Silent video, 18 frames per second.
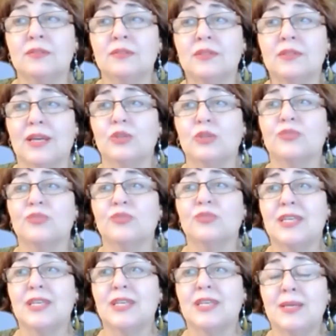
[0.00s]
kind of
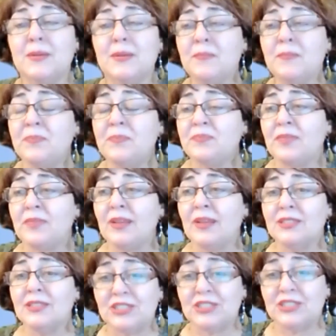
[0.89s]
they
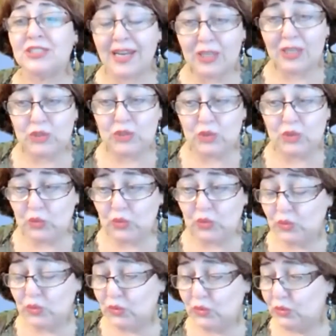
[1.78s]
trying
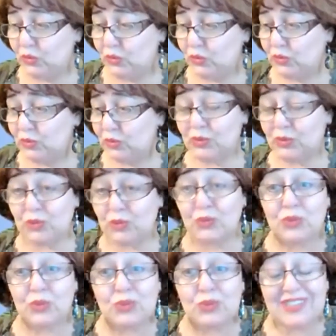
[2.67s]
to
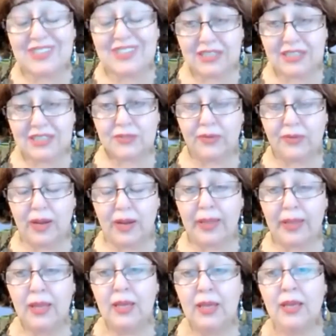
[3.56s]
satisfy,
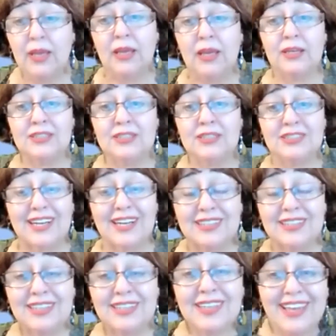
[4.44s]

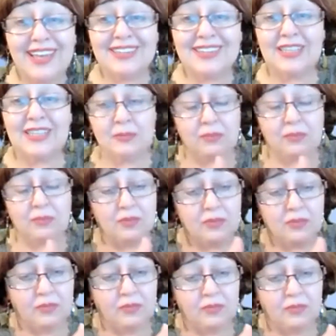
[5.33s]
starting and
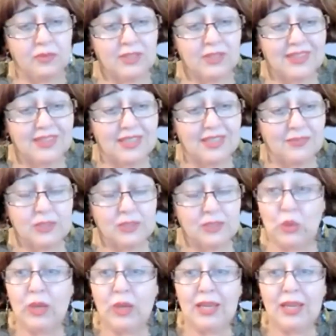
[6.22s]
living.
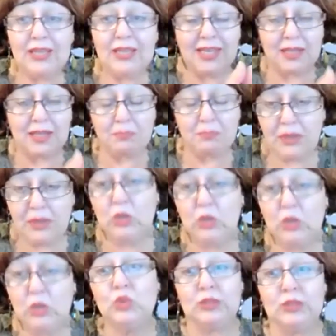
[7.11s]
So it can be
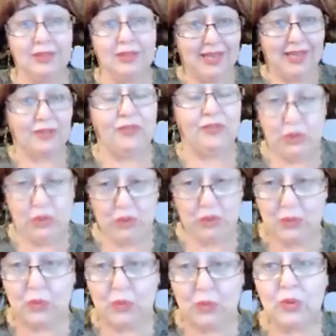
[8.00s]
good like for
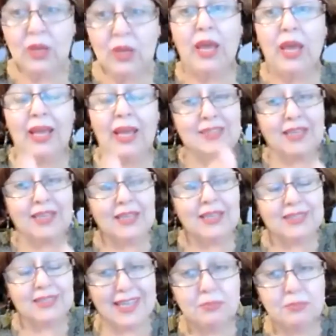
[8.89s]
you, and
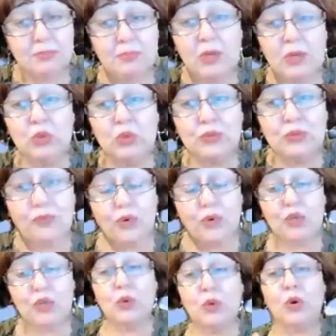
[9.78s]
it can be good for
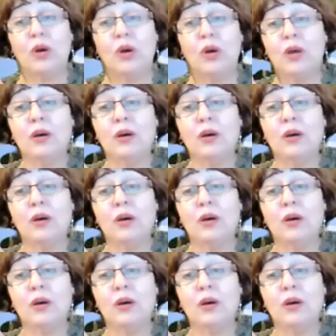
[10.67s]
your